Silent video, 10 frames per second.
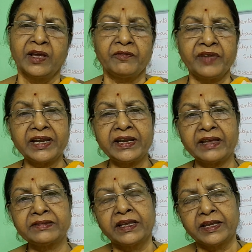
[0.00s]

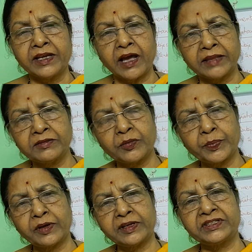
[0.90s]
Whereas in
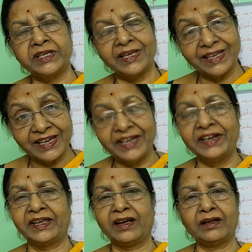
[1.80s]
anthropology in
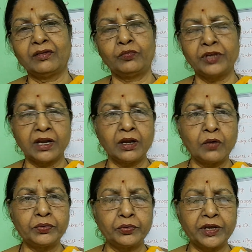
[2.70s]
India, we
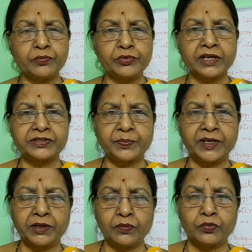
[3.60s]
are
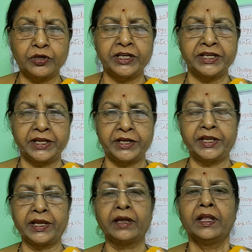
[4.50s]
speaking only in
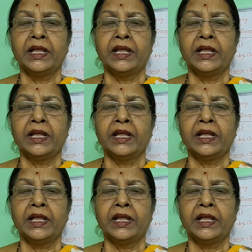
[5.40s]
India.